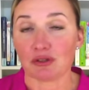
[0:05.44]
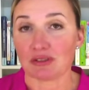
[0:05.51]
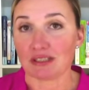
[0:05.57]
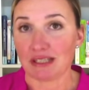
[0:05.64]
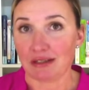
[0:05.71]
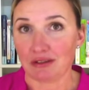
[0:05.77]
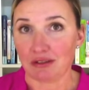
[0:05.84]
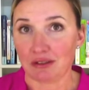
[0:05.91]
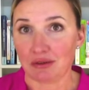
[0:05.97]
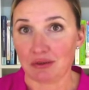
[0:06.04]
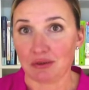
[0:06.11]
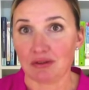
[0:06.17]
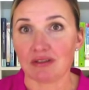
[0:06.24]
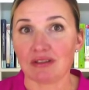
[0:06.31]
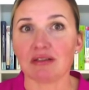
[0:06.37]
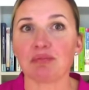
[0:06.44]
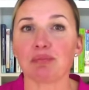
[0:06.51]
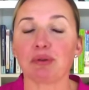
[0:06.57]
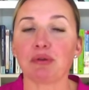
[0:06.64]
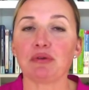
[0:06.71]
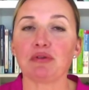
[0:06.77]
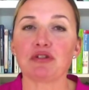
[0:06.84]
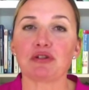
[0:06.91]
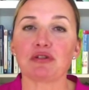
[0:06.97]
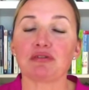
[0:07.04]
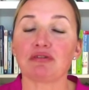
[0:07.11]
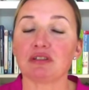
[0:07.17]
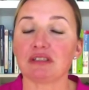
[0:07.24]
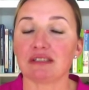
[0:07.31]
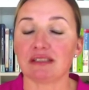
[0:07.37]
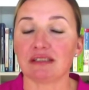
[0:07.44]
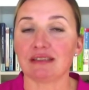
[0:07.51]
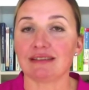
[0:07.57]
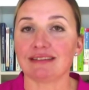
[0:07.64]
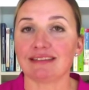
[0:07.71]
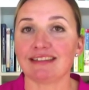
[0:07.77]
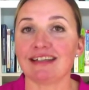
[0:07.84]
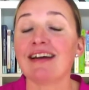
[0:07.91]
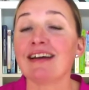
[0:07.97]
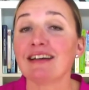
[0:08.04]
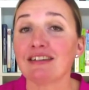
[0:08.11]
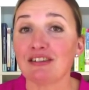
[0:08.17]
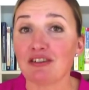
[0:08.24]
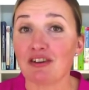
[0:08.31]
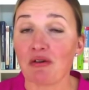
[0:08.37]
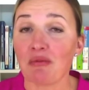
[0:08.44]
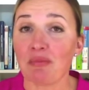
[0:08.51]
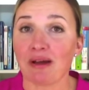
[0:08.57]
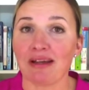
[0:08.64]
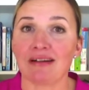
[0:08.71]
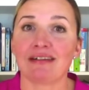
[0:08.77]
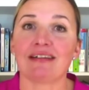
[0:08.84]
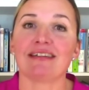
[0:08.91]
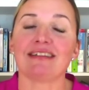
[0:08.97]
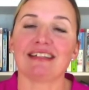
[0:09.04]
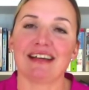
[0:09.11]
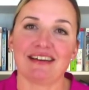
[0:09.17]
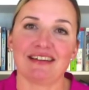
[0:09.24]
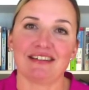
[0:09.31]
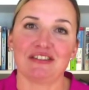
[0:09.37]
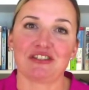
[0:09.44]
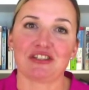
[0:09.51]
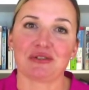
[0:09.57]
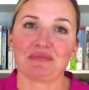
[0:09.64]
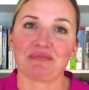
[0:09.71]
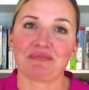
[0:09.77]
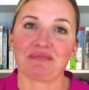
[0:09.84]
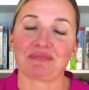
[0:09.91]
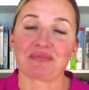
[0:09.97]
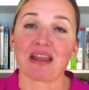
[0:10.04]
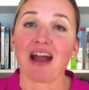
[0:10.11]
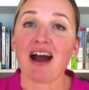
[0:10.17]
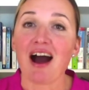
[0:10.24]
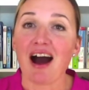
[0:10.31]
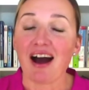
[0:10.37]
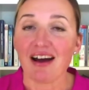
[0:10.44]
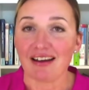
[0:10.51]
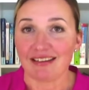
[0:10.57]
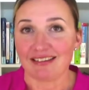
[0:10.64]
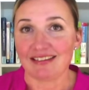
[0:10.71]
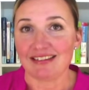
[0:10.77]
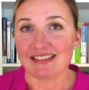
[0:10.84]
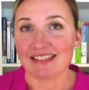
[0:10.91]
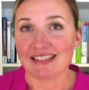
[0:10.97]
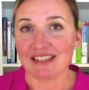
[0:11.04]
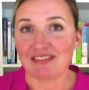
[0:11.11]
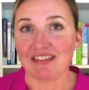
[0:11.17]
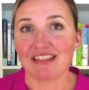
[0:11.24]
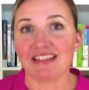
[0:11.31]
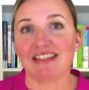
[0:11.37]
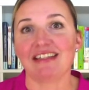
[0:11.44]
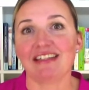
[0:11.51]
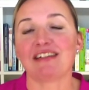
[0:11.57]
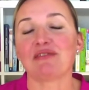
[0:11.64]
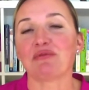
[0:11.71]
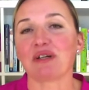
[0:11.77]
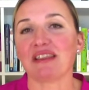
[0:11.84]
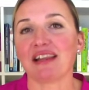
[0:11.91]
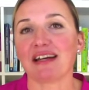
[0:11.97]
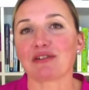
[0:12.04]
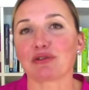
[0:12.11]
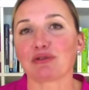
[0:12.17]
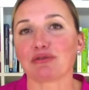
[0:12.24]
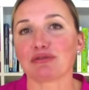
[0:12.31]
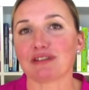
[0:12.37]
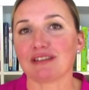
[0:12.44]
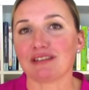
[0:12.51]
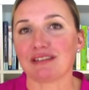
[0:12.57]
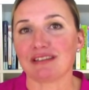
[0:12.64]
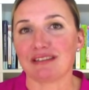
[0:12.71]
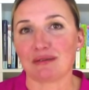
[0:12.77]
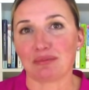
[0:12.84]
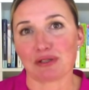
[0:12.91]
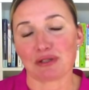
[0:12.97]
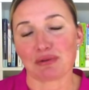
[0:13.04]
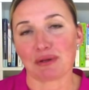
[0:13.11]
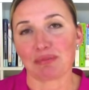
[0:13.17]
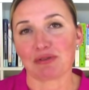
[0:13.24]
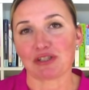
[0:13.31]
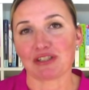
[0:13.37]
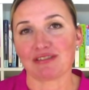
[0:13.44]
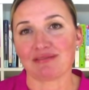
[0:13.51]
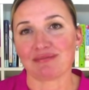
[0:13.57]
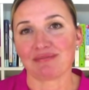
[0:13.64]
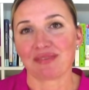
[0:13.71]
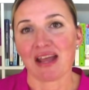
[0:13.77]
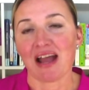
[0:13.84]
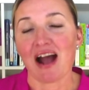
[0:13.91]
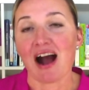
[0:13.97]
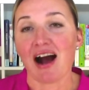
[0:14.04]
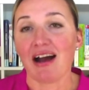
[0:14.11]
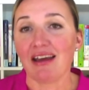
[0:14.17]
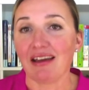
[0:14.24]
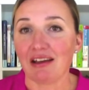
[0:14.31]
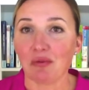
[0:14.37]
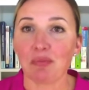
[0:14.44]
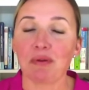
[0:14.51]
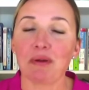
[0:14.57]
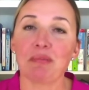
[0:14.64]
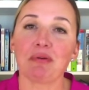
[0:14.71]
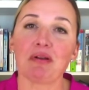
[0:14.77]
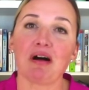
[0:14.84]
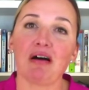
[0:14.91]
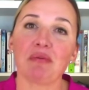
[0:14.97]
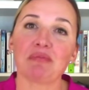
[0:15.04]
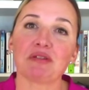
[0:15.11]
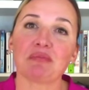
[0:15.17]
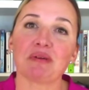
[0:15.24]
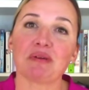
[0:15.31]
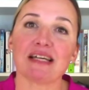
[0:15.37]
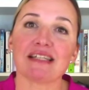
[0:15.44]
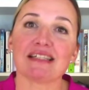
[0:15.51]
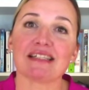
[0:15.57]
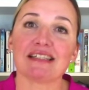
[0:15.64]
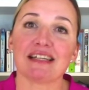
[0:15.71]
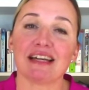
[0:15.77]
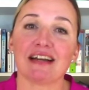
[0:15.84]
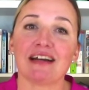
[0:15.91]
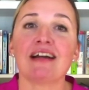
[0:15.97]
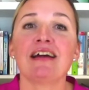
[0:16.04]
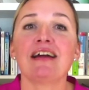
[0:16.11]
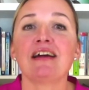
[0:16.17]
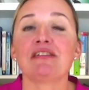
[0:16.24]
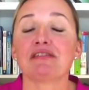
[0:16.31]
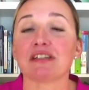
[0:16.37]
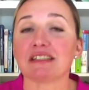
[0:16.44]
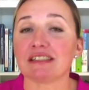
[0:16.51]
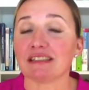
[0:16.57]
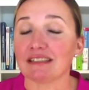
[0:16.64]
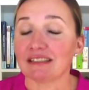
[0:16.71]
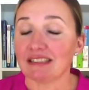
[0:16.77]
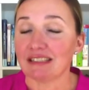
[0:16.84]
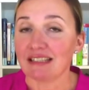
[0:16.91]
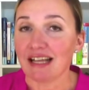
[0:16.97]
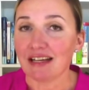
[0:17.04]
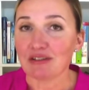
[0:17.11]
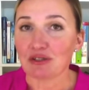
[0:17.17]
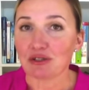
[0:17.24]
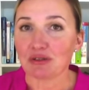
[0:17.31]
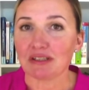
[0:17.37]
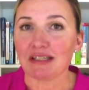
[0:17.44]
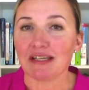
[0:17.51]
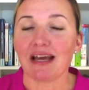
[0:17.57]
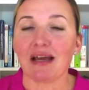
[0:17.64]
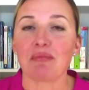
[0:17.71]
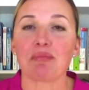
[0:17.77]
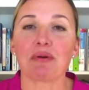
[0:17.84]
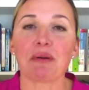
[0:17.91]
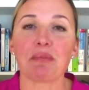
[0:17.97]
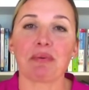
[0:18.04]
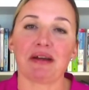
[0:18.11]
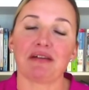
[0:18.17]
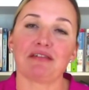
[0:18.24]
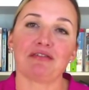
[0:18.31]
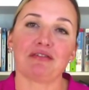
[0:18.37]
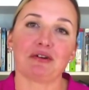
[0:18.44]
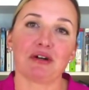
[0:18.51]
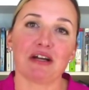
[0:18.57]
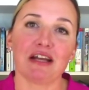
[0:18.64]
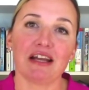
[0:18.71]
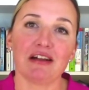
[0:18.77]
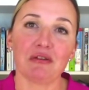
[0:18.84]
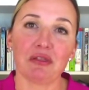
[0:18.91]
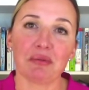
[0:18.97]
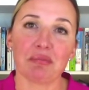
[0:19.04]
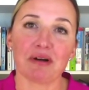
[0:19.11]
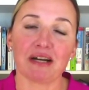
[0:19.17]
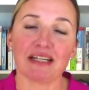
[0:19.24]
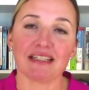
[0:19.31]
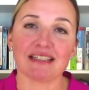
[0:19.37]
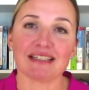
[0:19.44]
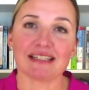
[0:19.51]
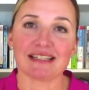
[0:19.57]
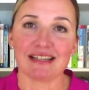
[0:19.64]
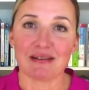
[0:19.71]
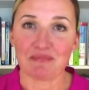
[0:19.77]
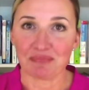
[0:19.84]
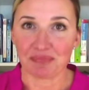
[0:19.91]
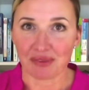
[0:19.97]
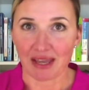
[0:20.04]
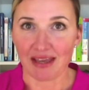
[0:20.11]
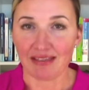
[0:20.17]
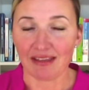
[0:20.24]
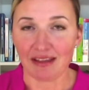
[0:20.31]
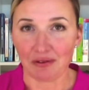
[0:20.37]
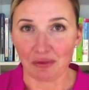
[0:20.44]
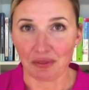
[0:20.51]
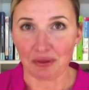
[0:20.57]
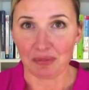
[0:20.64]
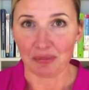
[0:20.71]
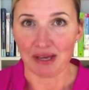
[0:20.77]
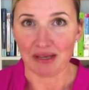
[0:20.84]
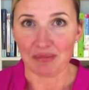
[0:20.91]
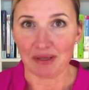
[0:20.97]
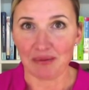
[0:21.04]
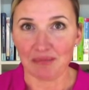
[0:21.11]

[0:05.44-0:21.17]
tell you that boosts your fertility no matter the age. Hi, it's Eva here with Natural Fertility Prescription. I help people optimize their fertility naturally and prepare for a healthy pregnancy and a healthy baby.